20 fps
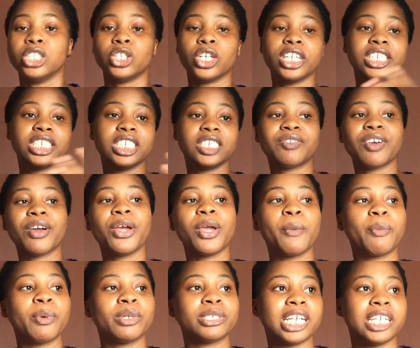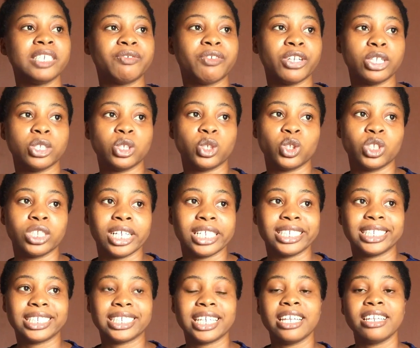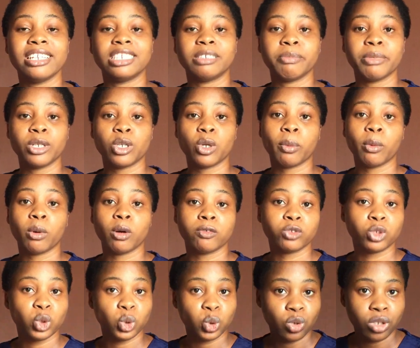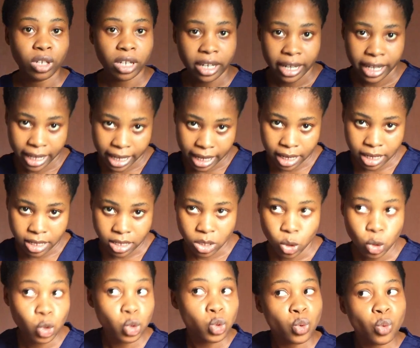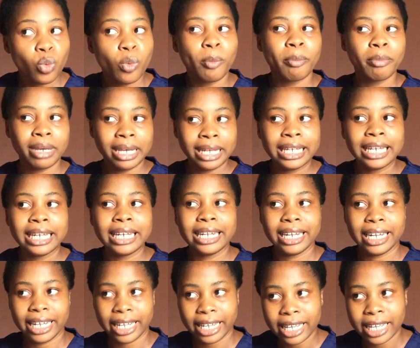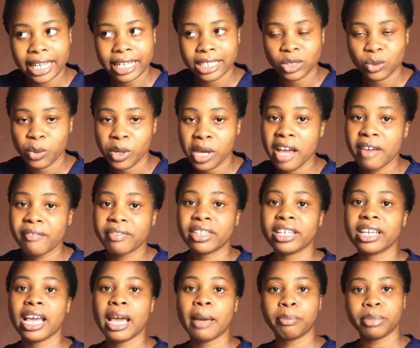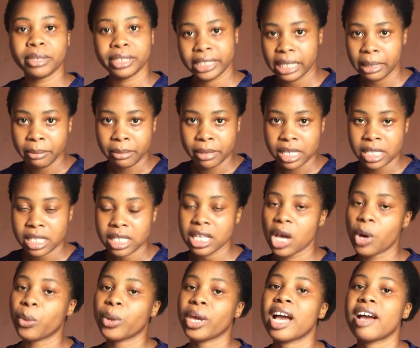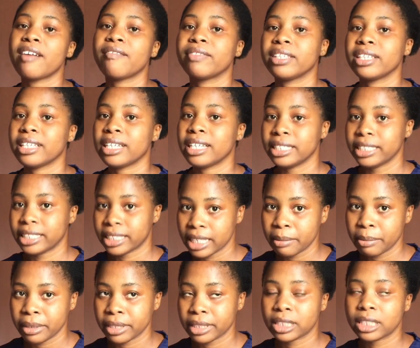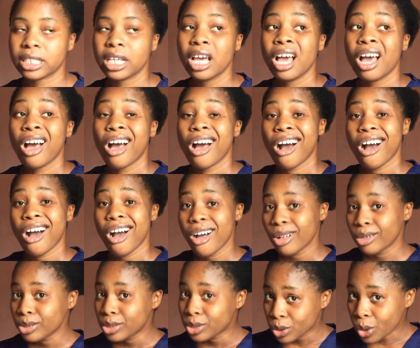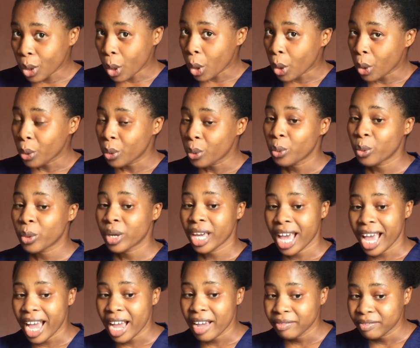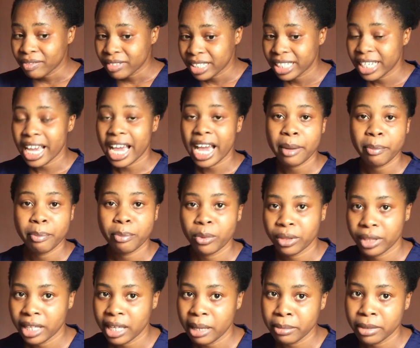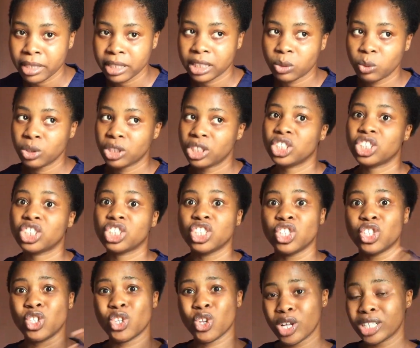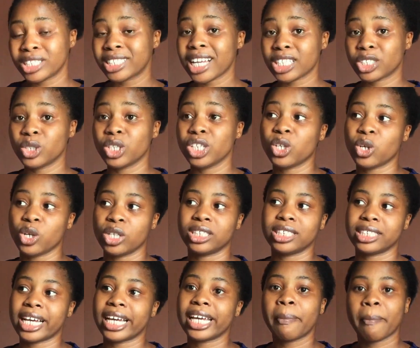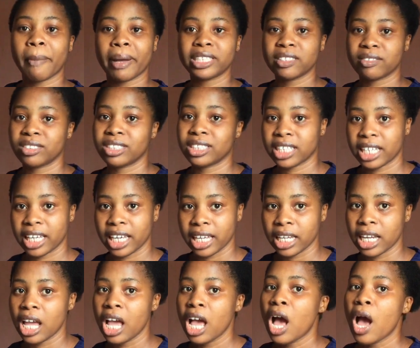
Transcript: So it is very important for you to know that the skin is made up of two main layers. We have the epidermis and we have the dermis. Also, we have the hypodermis, which is not actually considered a part of the skin